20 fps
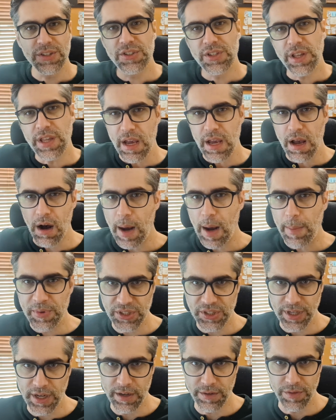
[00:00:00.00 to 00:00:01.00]
on the
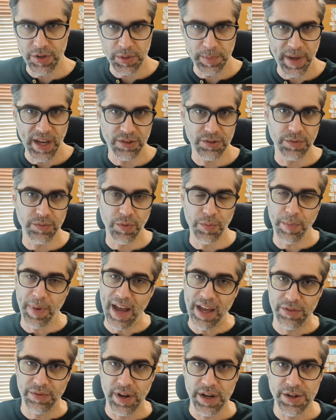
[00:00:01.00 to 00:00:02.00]
opposite end of the spectrum from
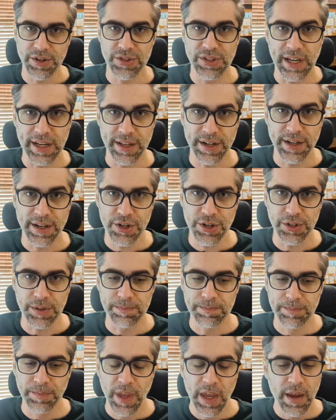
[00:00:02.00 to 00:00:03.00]
Pathfinder 2nd
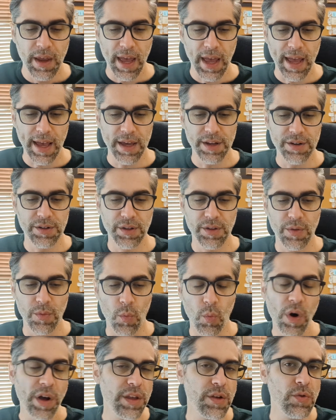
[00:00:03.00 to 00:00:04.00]
Edition. And
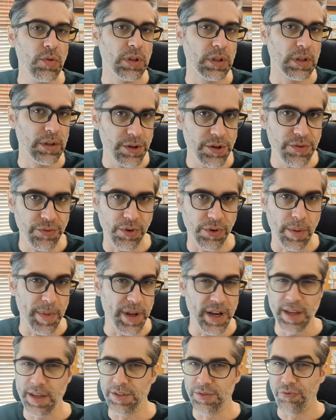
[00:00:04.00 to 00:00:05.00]
what you learn from
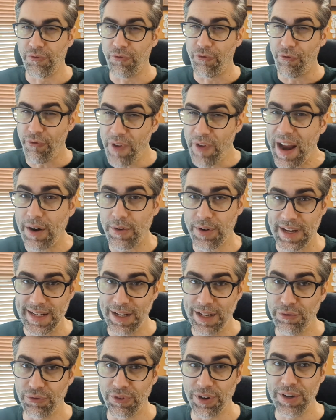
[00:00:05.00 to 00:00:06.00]
it is very
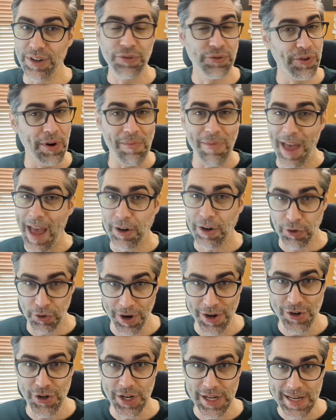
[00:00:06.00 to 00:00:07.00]
different from that
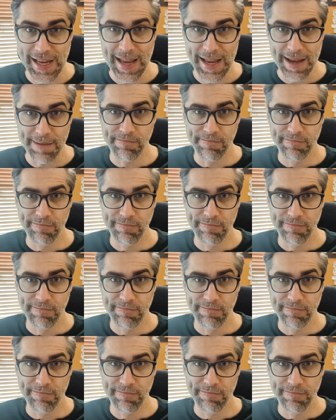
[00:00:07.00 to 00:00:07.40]
crunchy game.